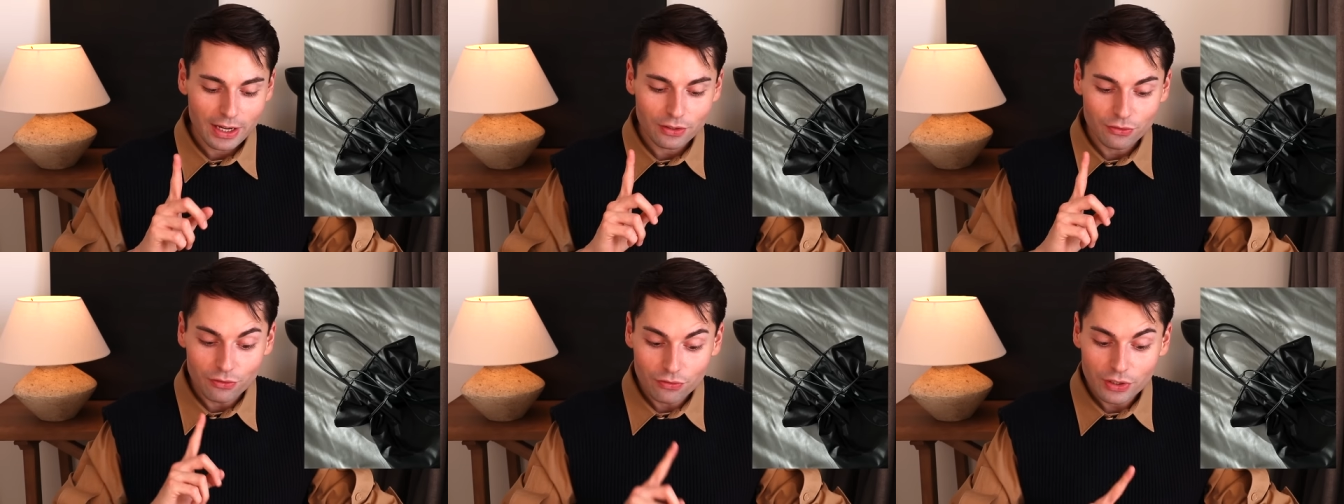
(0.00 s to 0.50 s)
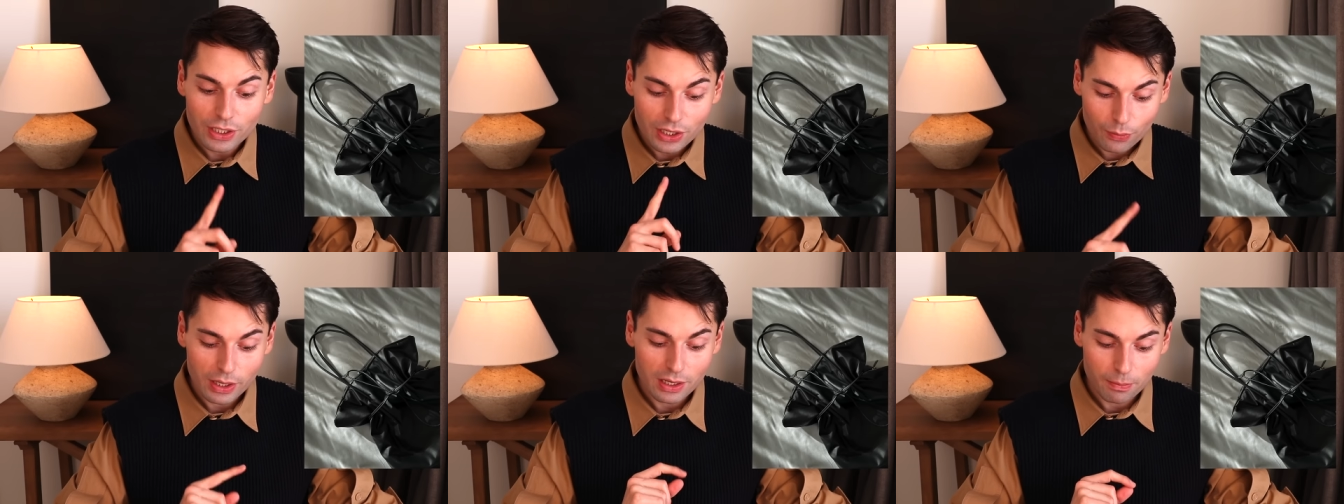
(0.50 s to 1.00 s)
And it really
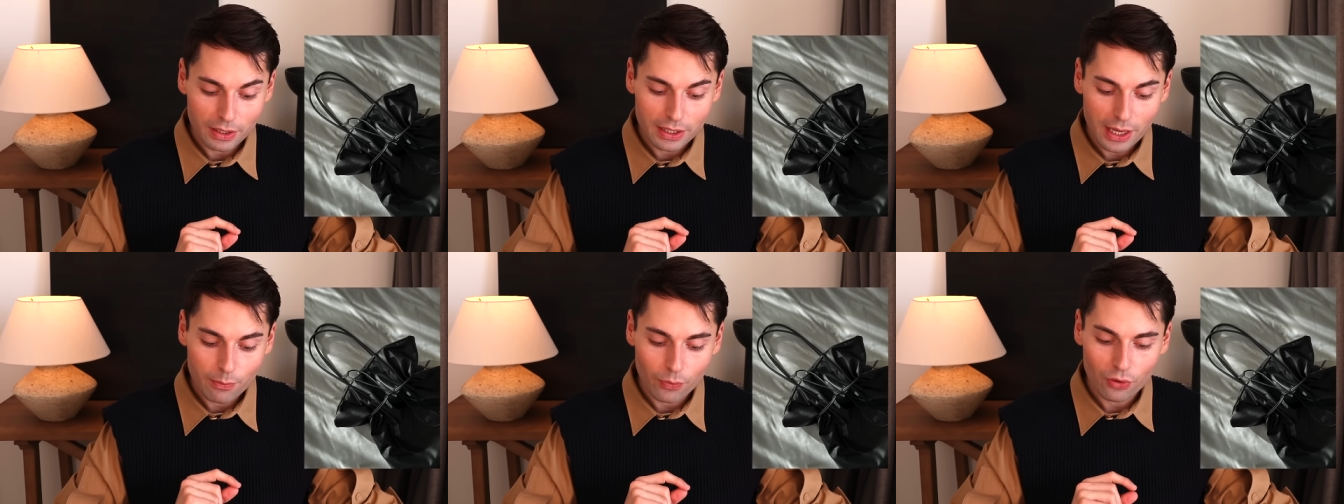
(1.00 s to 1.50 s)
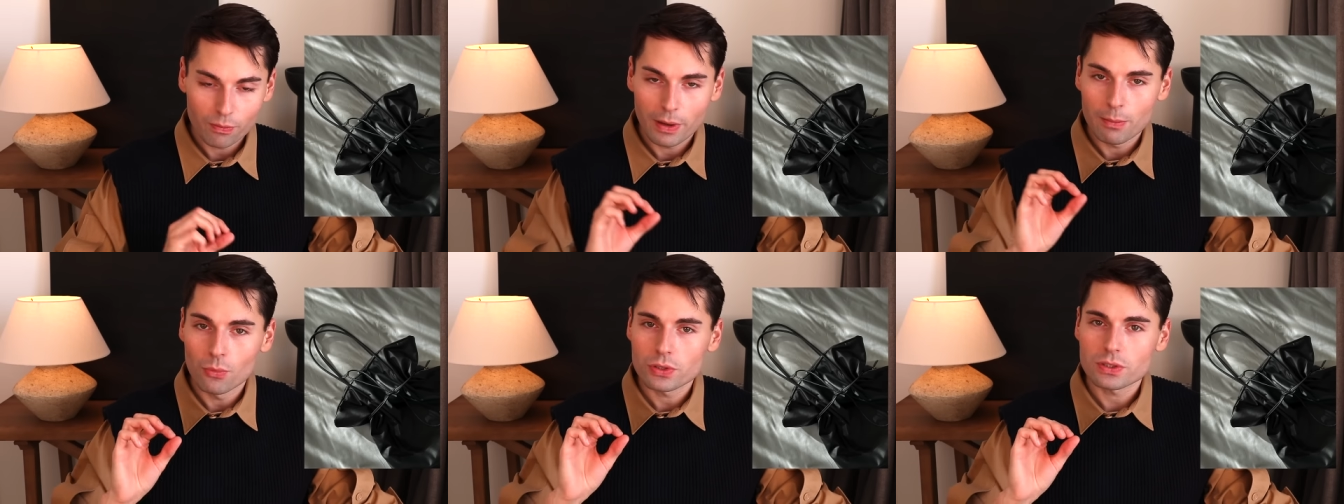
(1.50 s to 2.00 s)
quickly became one of
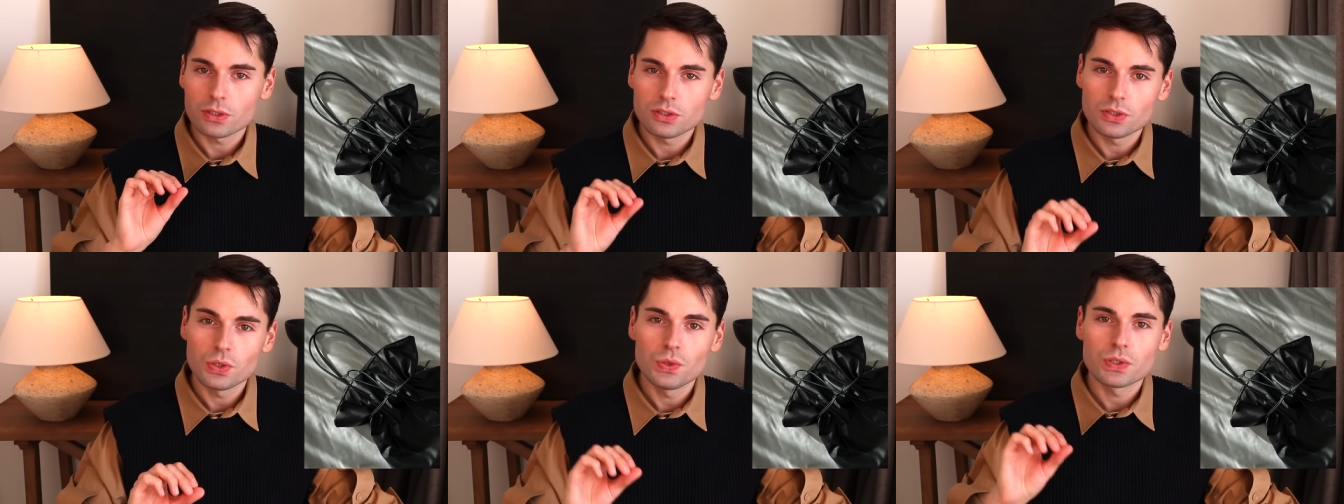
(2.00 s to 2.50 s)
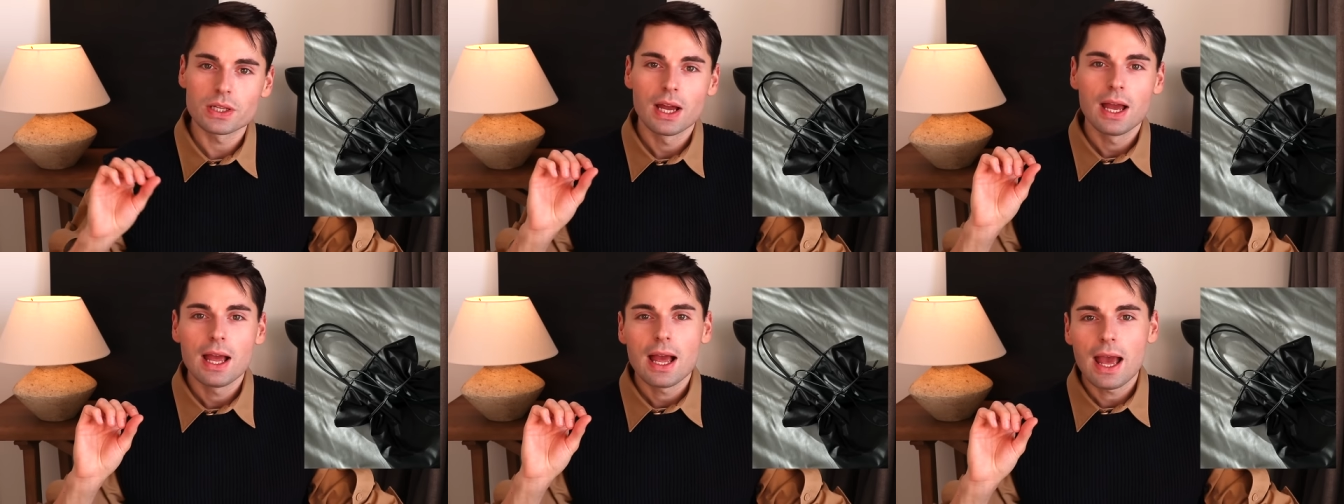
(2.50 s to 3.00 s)
my most used
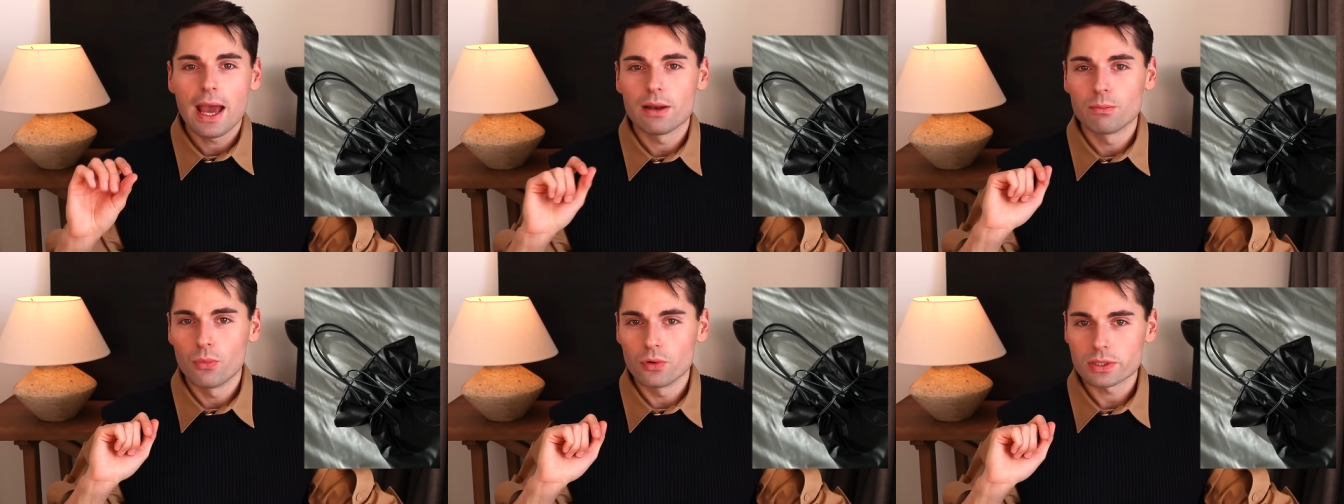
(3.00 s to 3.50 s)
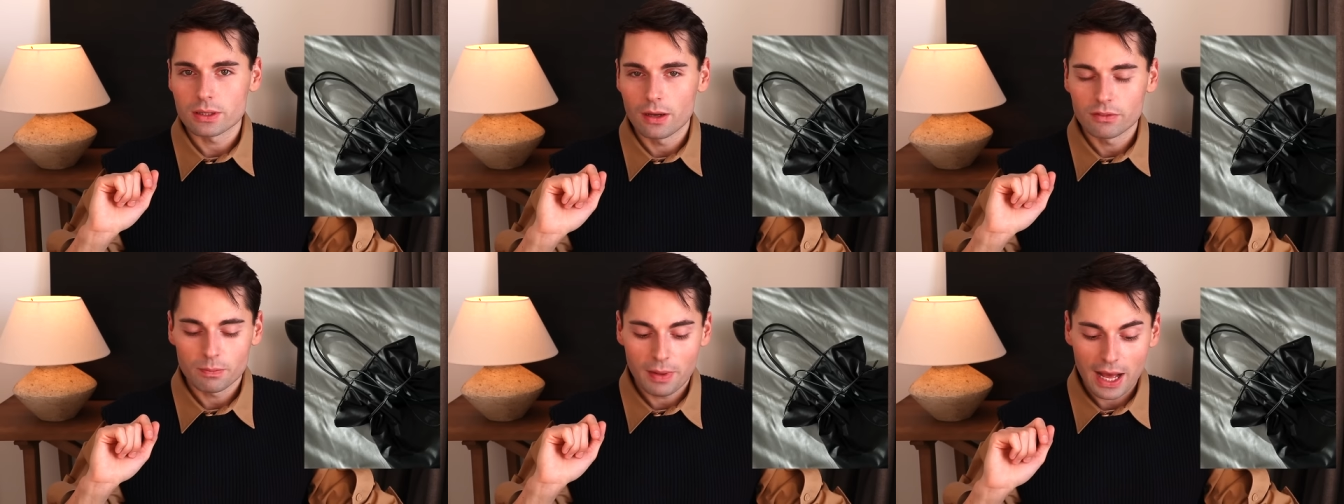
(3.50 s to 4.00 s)
and most
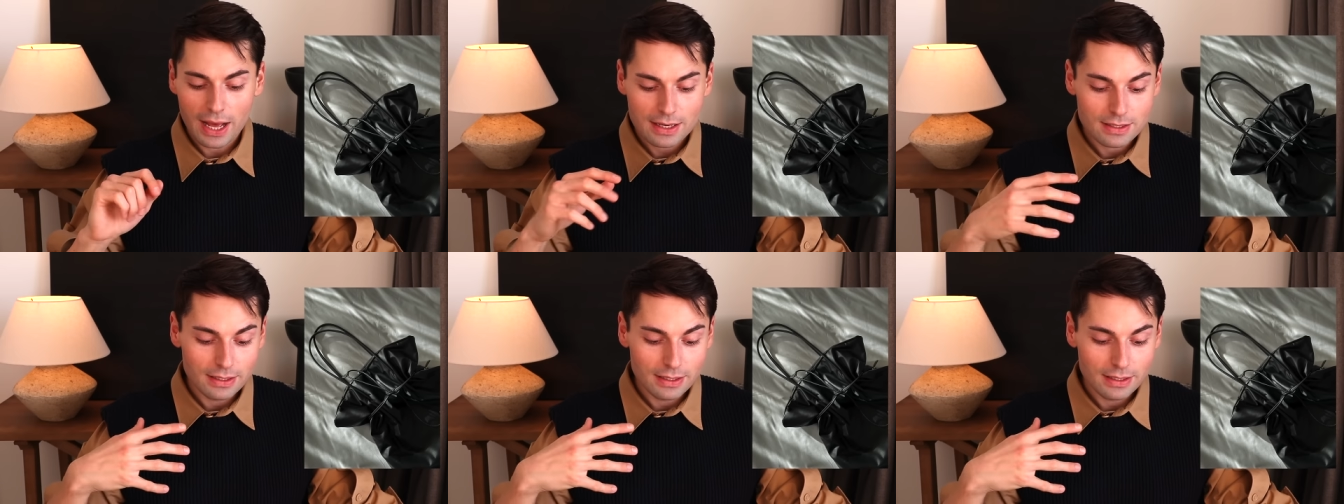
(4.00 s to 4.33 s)
loved bags.